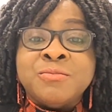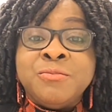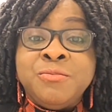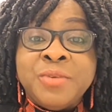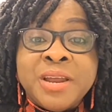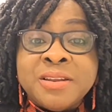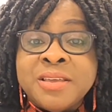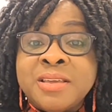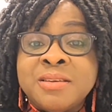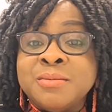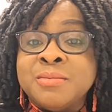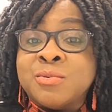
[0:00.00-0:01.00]
very
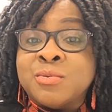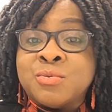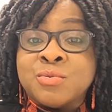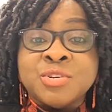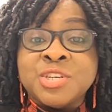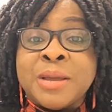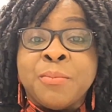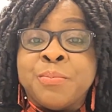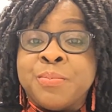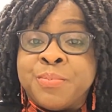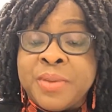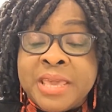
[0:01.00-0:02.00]
crucial
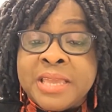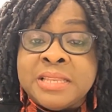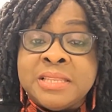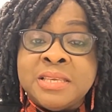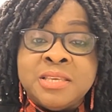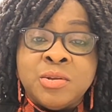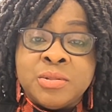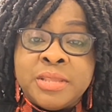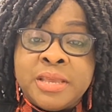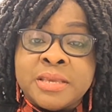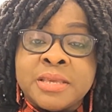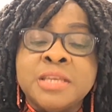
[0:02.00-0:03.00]
pain in your
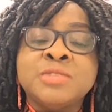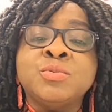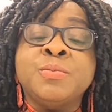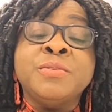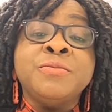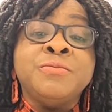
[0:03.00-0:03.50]
neck, it will be